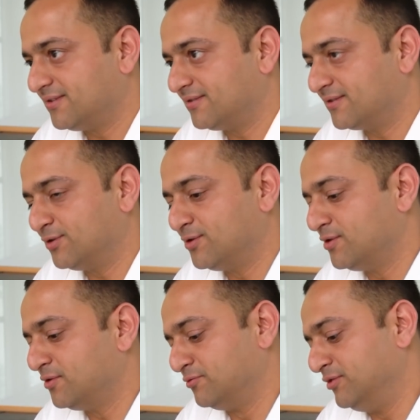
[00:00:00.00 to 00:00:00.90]

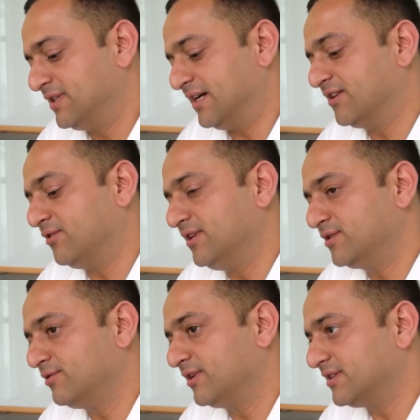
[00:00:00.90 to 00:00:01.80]
so we started all
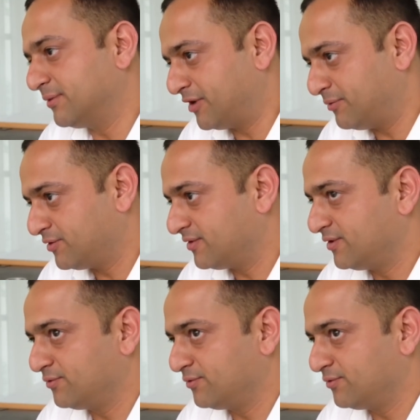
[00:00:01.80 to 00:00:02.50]
this work in September in